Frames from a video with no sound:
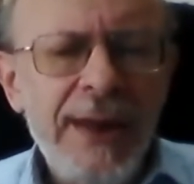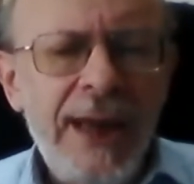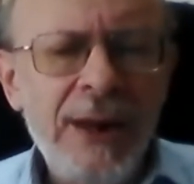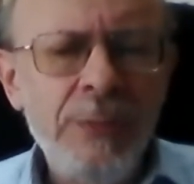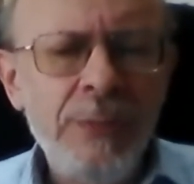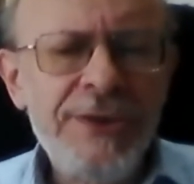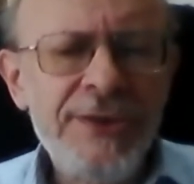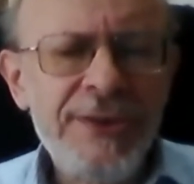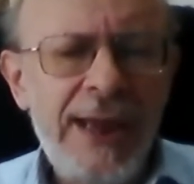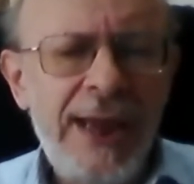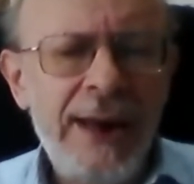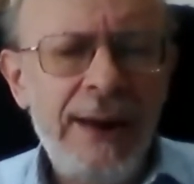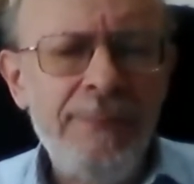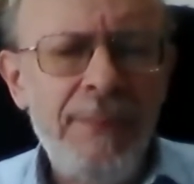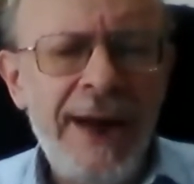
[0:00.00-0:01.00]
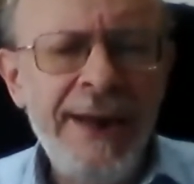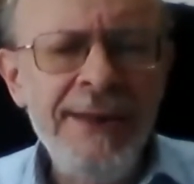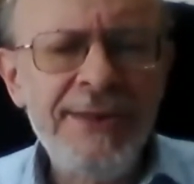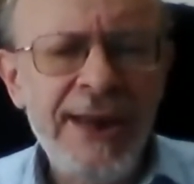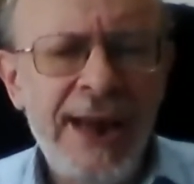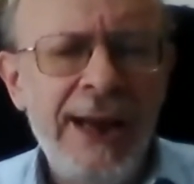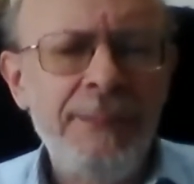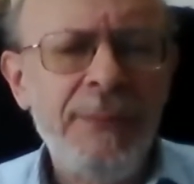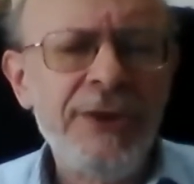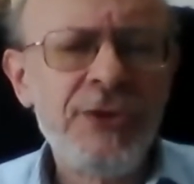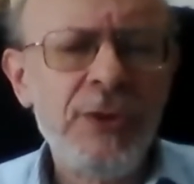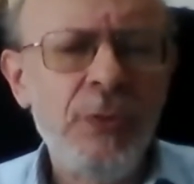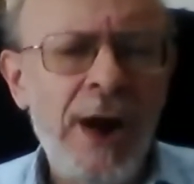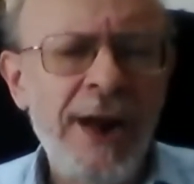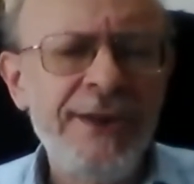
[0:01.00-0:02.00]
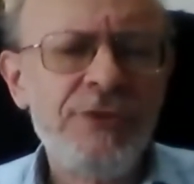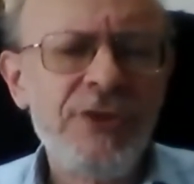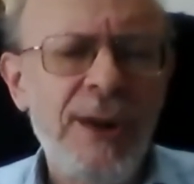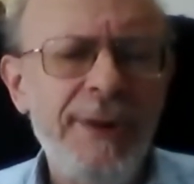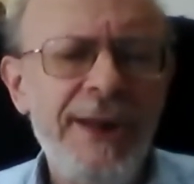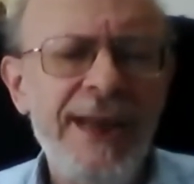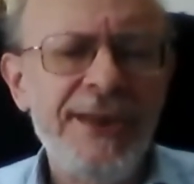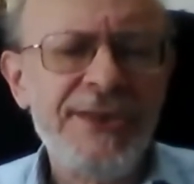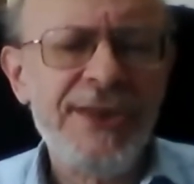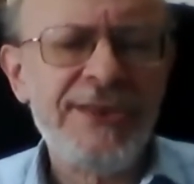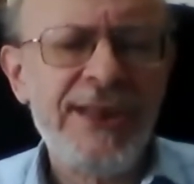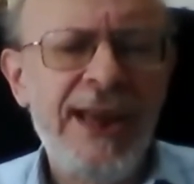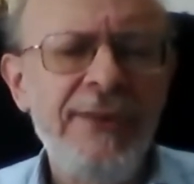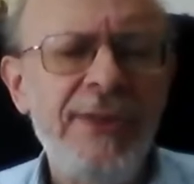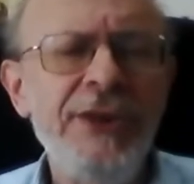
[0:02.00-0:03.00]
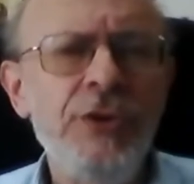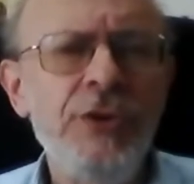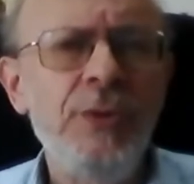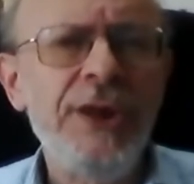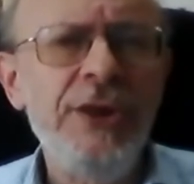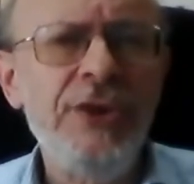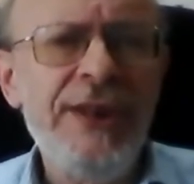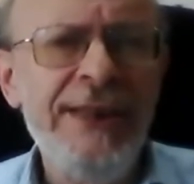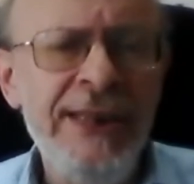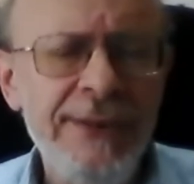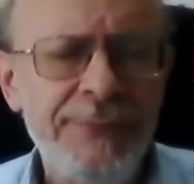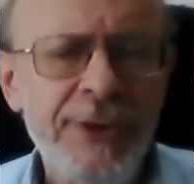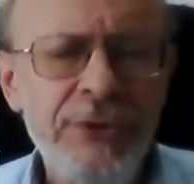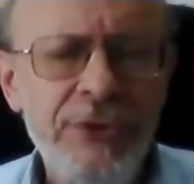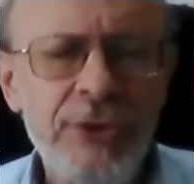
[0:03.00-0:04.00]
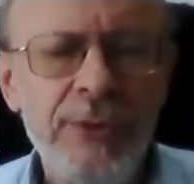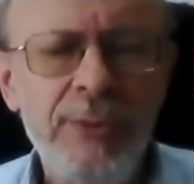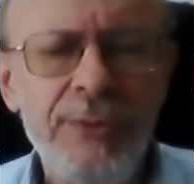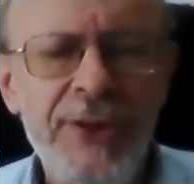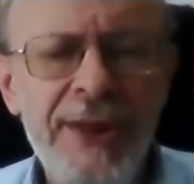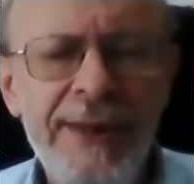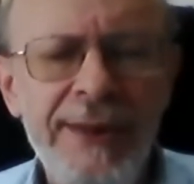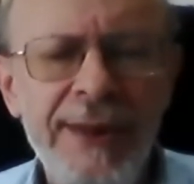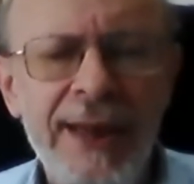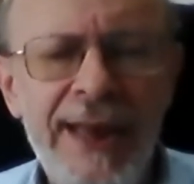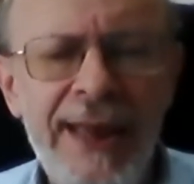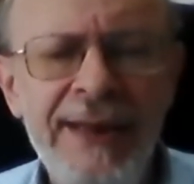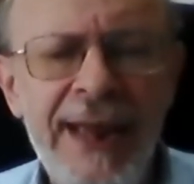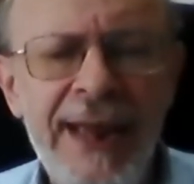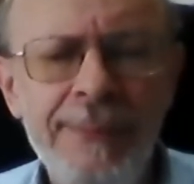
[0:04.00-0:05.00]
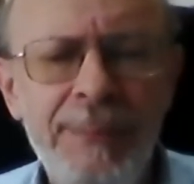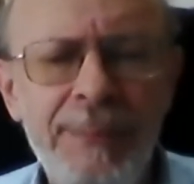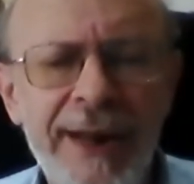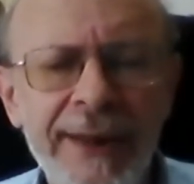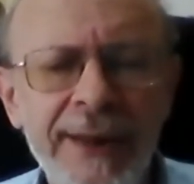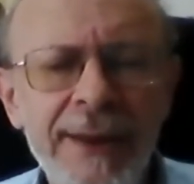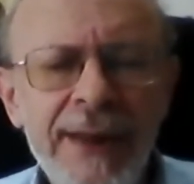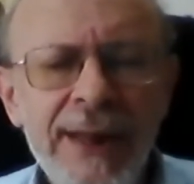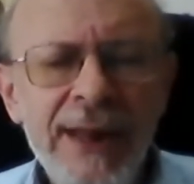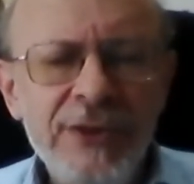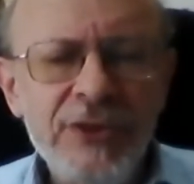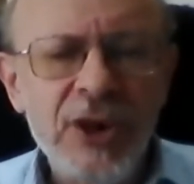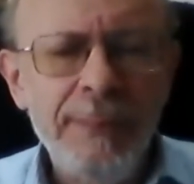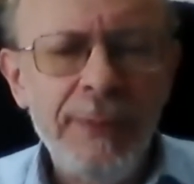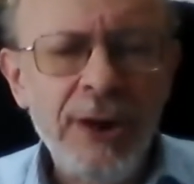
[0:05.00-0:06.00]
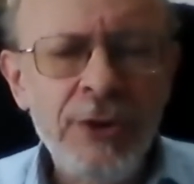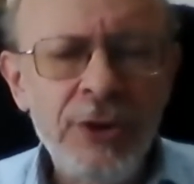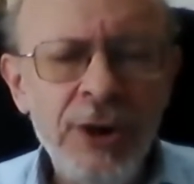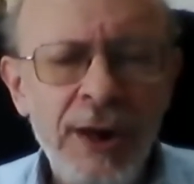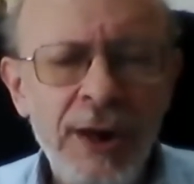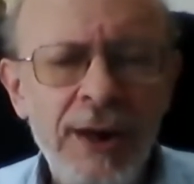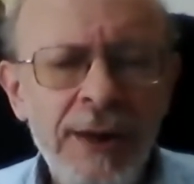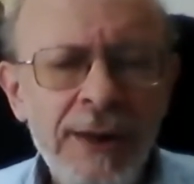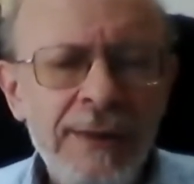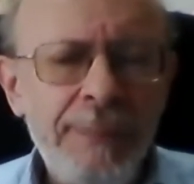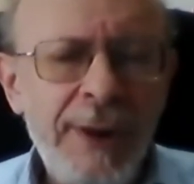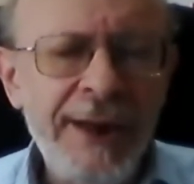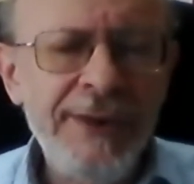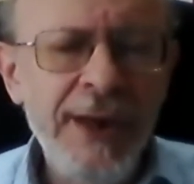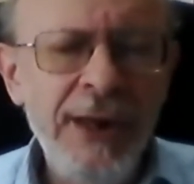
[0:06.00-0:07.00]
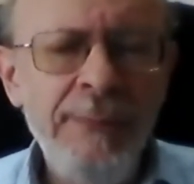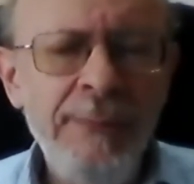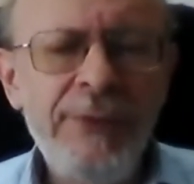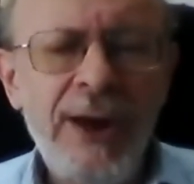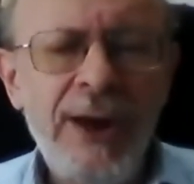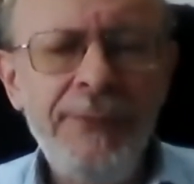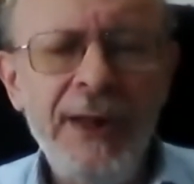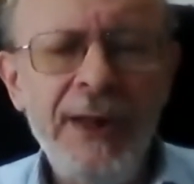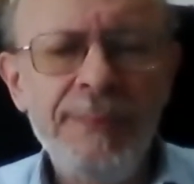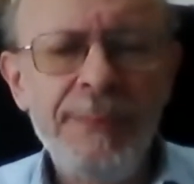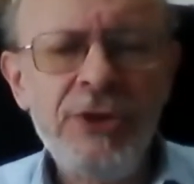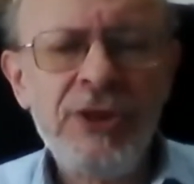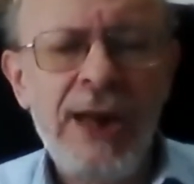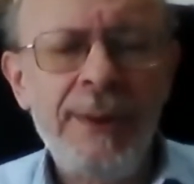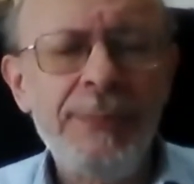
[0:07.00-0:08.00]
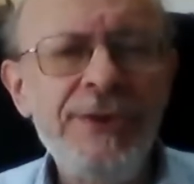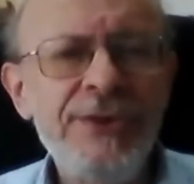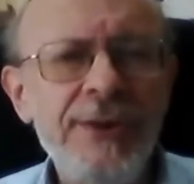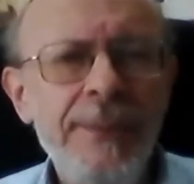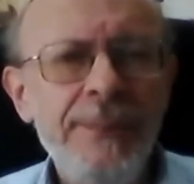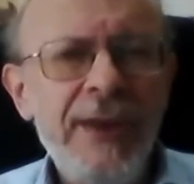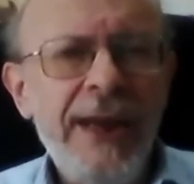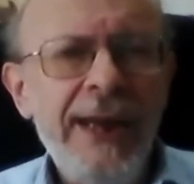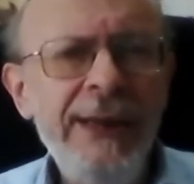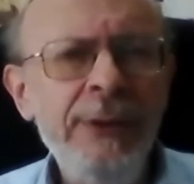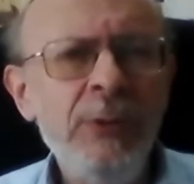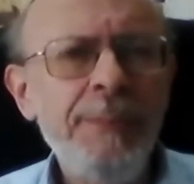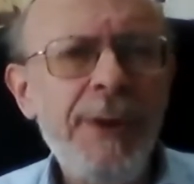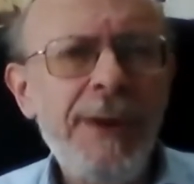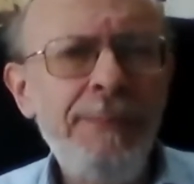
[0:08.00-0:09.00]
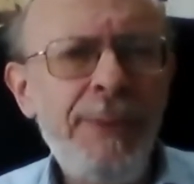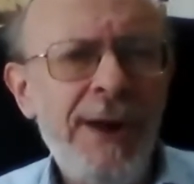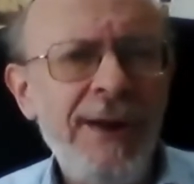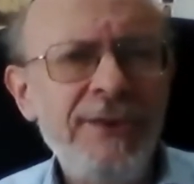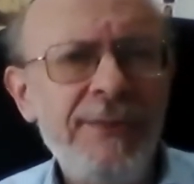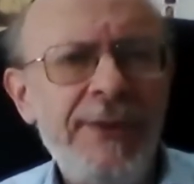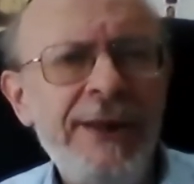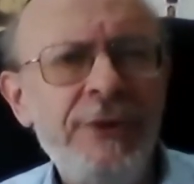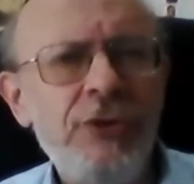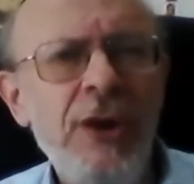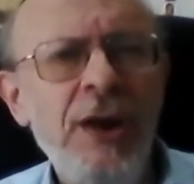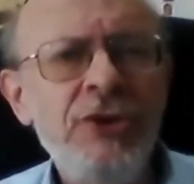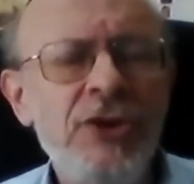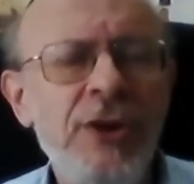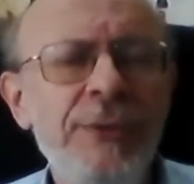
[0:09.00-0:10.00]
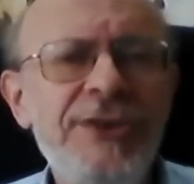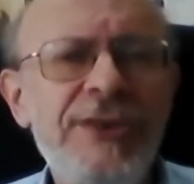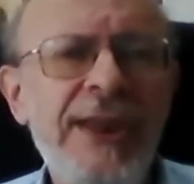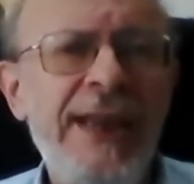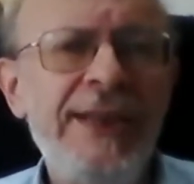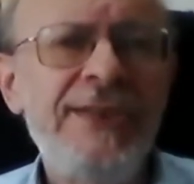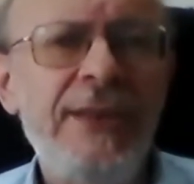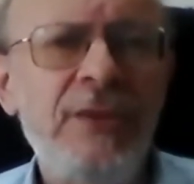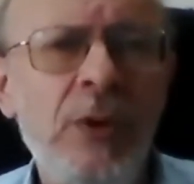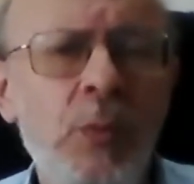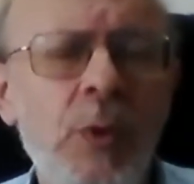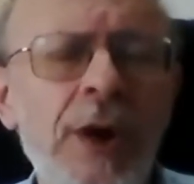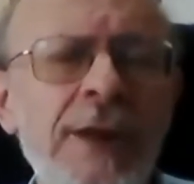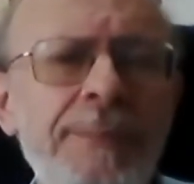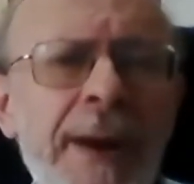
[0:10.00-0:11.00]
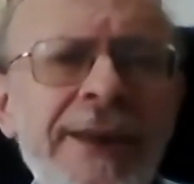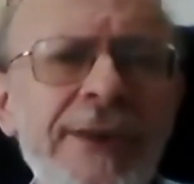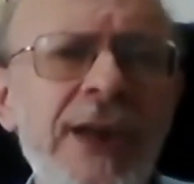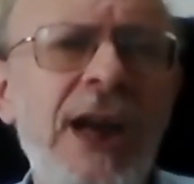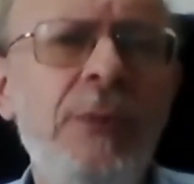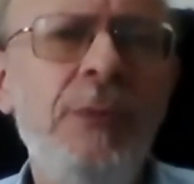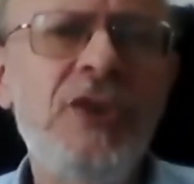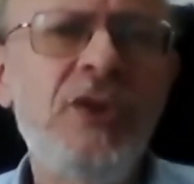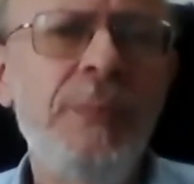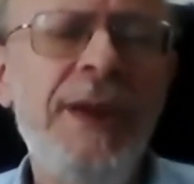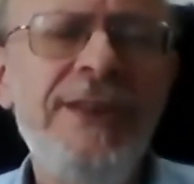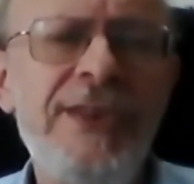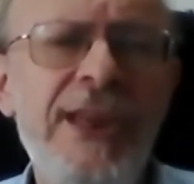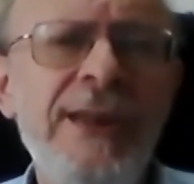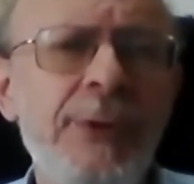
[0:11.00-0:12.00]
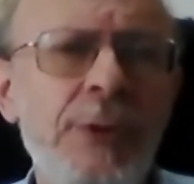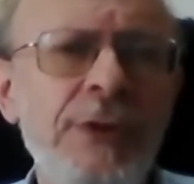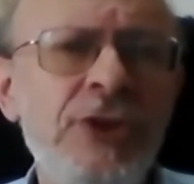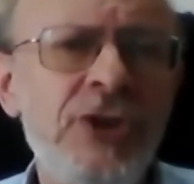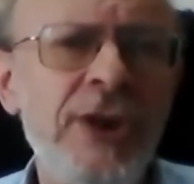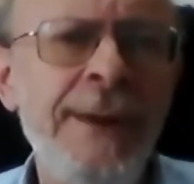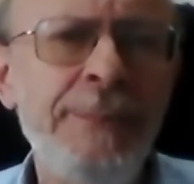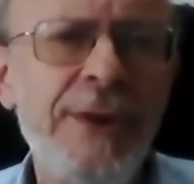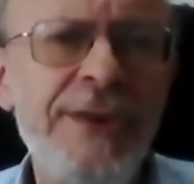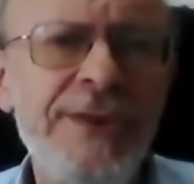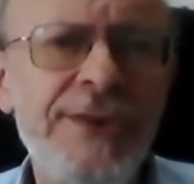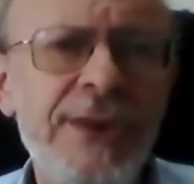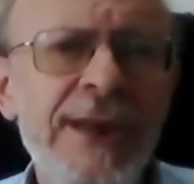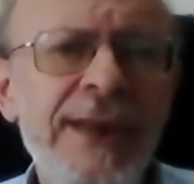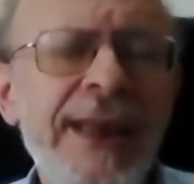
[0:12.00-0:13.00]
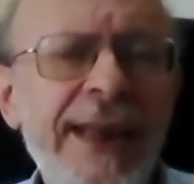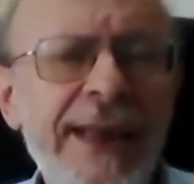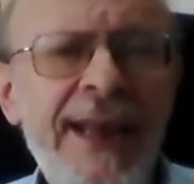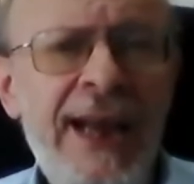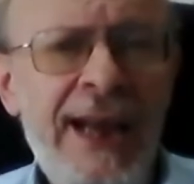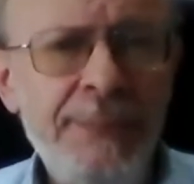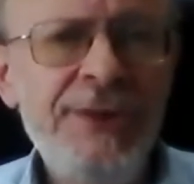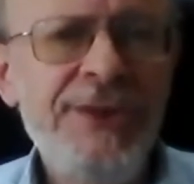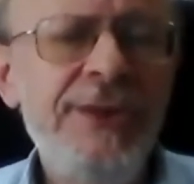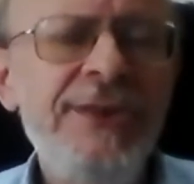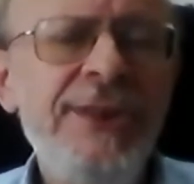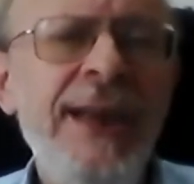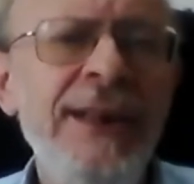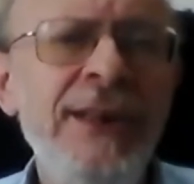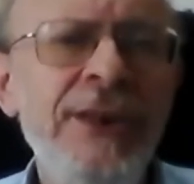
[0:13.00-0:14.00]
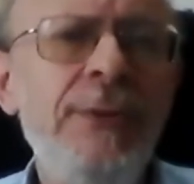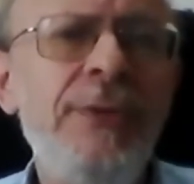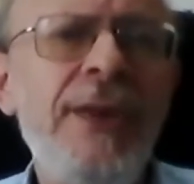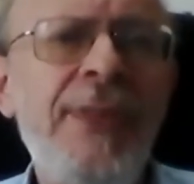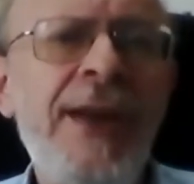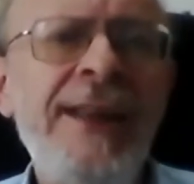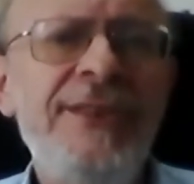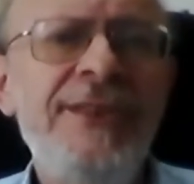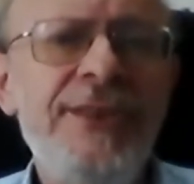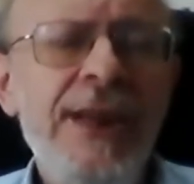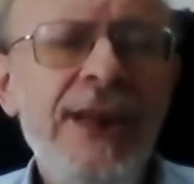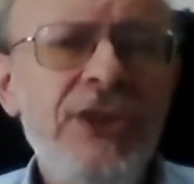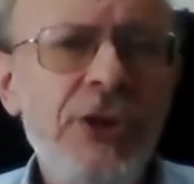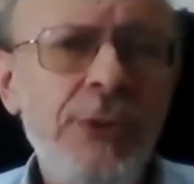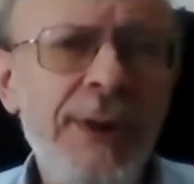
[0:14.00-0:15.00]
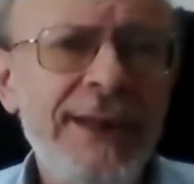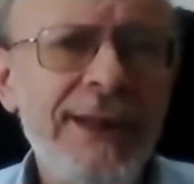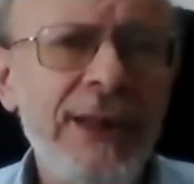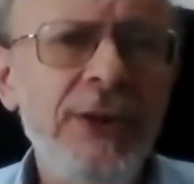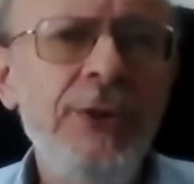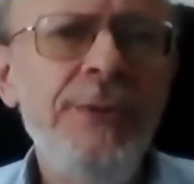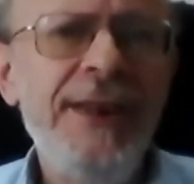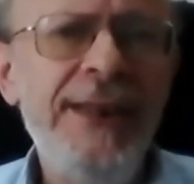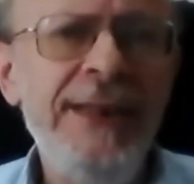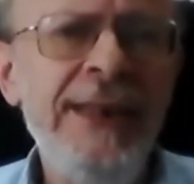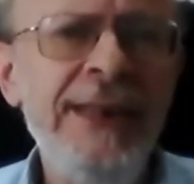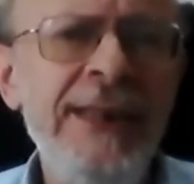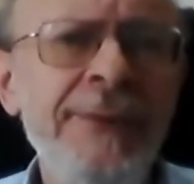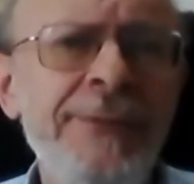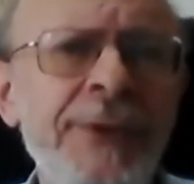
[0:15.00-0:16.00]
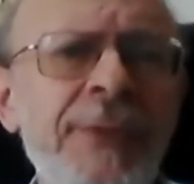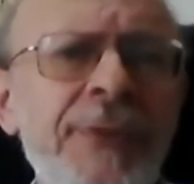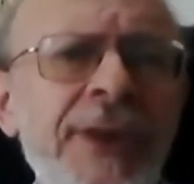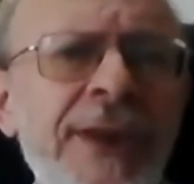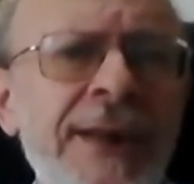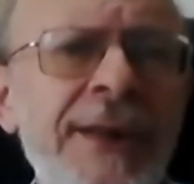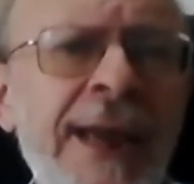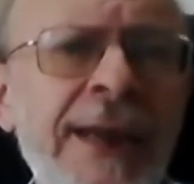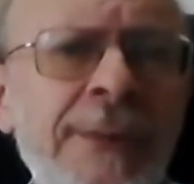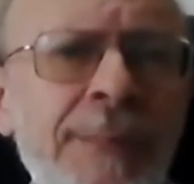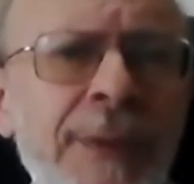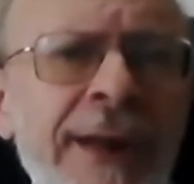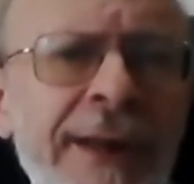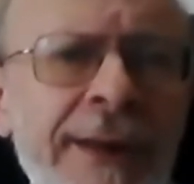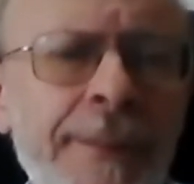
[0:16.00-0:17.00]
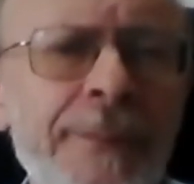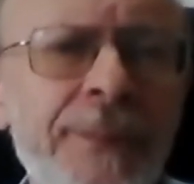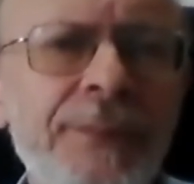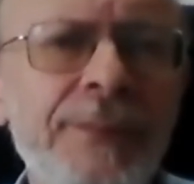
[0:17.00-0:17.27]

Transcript: And was my Tama, so why does Rabbi Eliezer say that you can even do the enabling? Damakra, bayom v'afil b'Shabbos. He will be part of that drasha who says that the word bayom, which means even on Shabbos, comes to tell you that that's to include even the enabling.